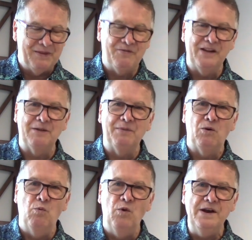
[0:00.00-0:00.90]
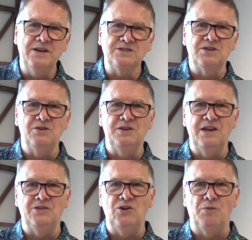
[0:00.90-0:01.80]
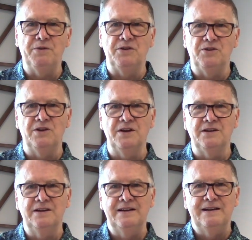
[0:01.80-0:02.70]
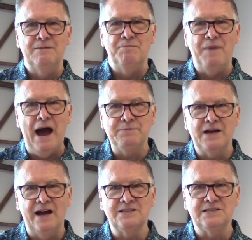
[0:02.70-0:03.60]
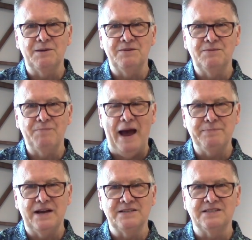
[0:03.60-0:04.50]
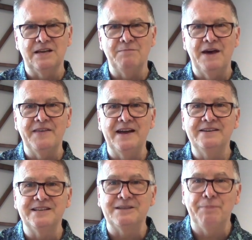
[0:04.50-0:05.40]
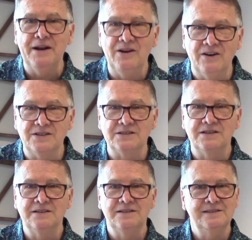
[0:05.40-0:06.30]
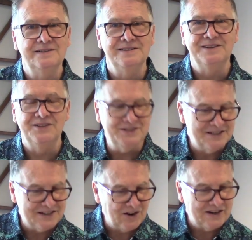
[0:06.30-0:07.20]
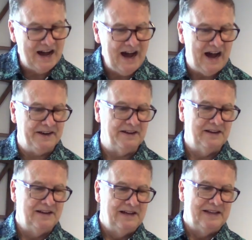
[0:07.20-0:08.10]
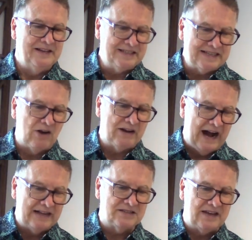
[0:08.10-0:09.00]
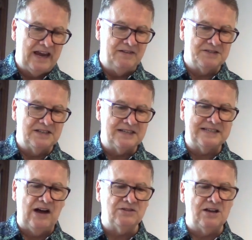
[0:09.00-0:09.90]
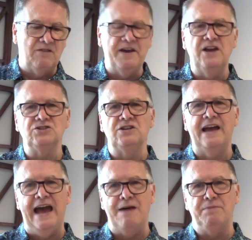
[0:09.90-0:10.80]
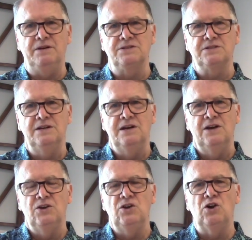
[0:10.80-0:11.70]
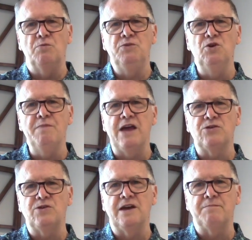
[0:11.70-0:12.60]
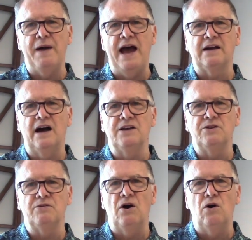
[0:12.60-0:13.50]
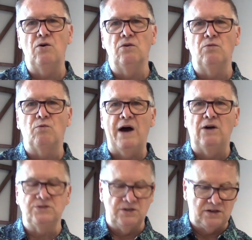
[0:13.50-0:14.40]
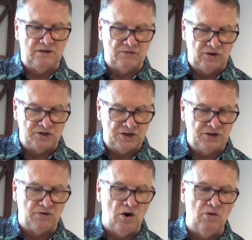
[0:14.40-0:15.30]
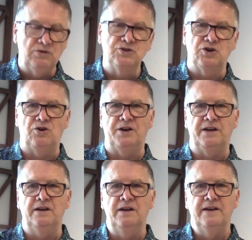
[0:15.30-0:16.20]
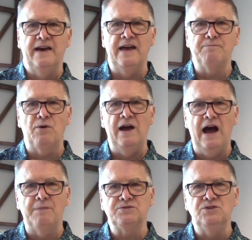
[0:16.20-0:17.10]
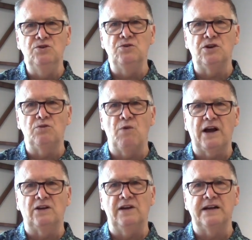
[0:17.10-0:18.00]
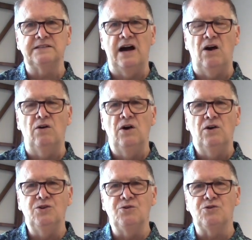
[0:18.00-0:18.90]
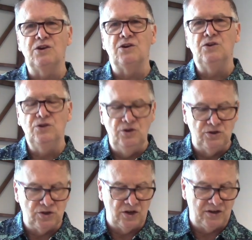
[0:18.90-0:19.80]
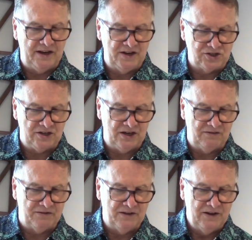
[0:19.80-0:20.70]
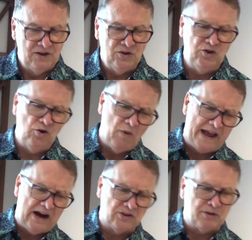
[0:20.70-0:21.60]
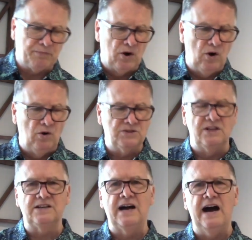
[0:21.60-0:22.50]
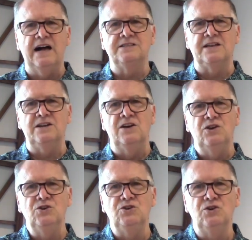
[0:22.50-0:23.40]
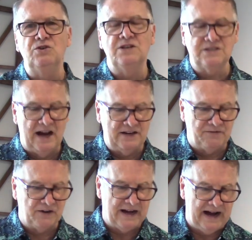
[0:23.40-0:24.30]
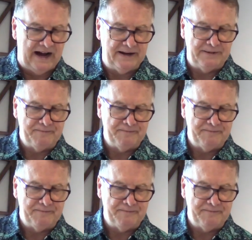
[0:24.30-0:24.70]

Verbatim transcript: Philip witnessed to the Ethiopian eunuch, baptizes, baptizes him, and then disappears. This is our God. This is how God saves. This is how salvation happens. You know, you may think back on your own route to conversion, your own journey, and perhaps you can recollect how you think you took the initiative. You weighed out the pros and the cons and you decided for God.